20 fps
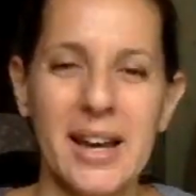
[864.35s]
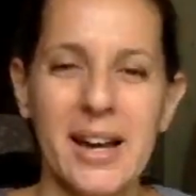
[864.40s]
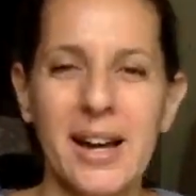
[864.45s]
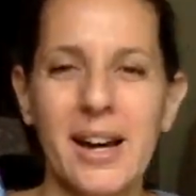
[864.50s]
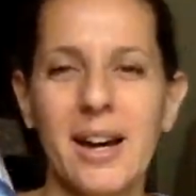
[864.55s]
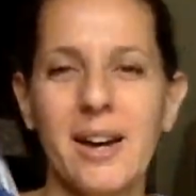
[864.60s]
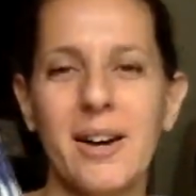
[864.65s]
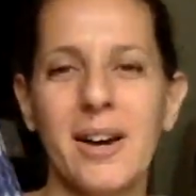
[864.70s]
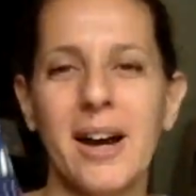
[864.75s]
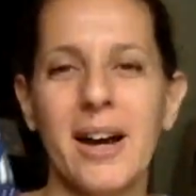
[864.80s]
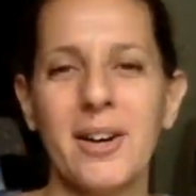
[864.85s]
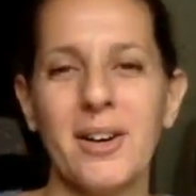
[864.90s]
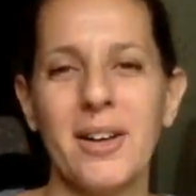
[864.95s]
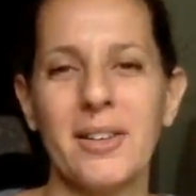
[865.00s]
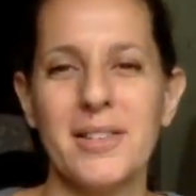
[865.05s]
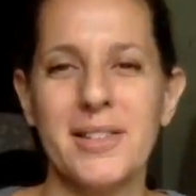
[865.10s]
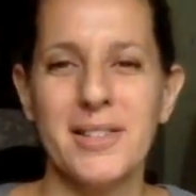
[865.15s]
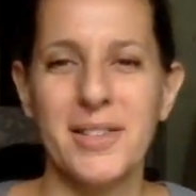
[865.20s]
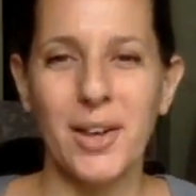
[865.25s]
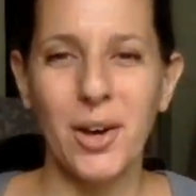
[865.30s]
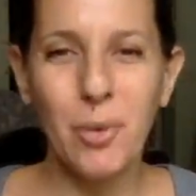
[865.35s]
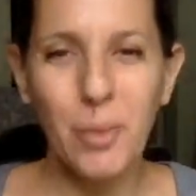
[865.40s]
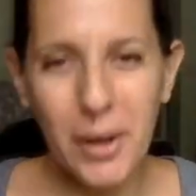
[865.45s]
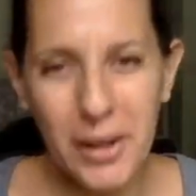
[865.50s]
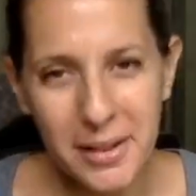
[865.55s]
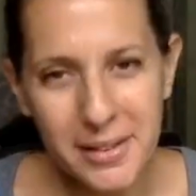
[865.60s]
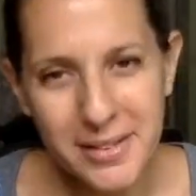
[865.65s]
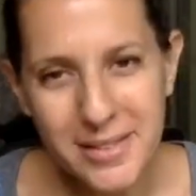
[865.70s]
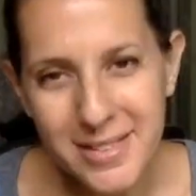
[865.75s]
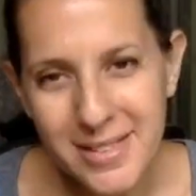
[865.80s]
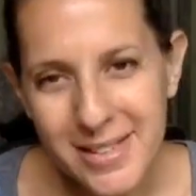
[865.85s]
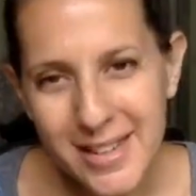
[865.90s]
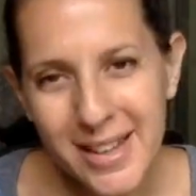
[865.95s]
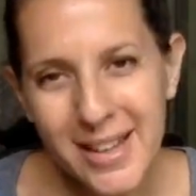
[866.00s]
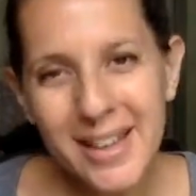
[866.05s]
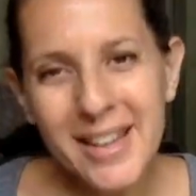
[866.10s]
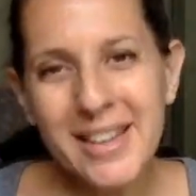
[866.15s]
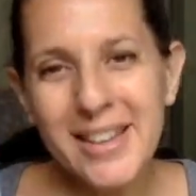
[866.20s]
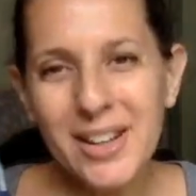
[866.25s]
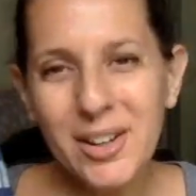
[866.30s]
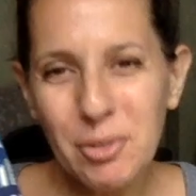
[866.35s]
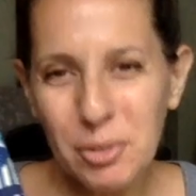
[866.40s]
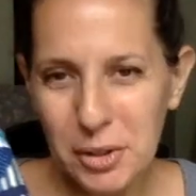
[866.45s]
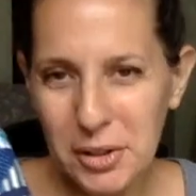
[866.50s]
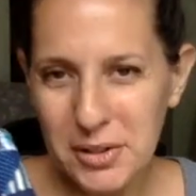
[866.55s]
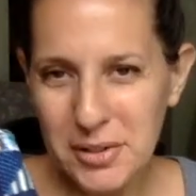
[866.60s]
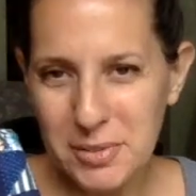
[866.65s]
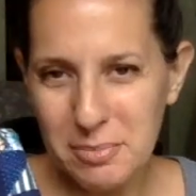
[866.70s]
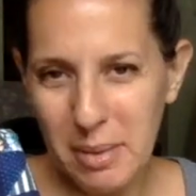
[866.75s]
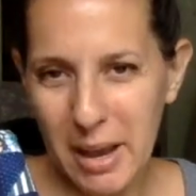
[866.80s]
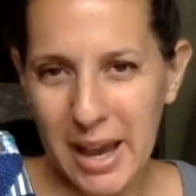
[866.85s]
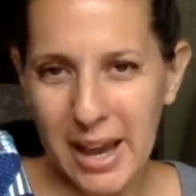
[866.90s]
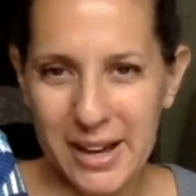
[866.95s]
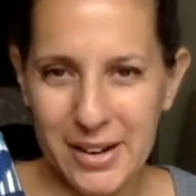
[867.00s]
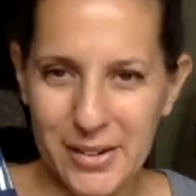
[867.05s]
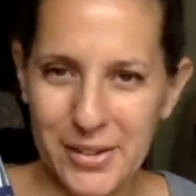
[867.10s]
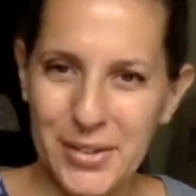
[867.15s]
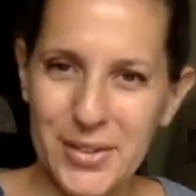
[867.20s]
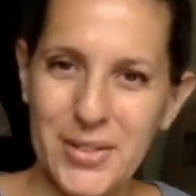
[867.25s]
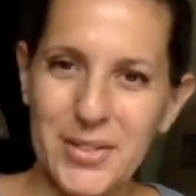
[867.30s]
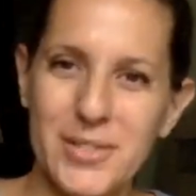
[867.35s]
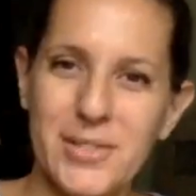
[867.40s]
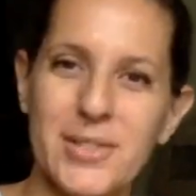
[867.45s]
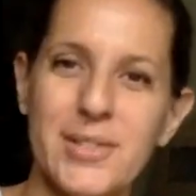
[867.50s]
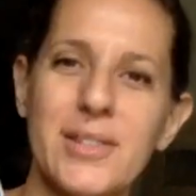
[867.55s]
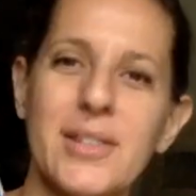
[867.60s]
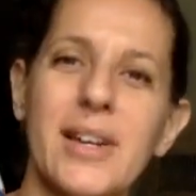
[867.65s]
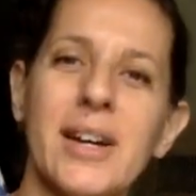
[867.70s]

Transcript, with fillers: Uh, I call these the quilts, the quilts patterns.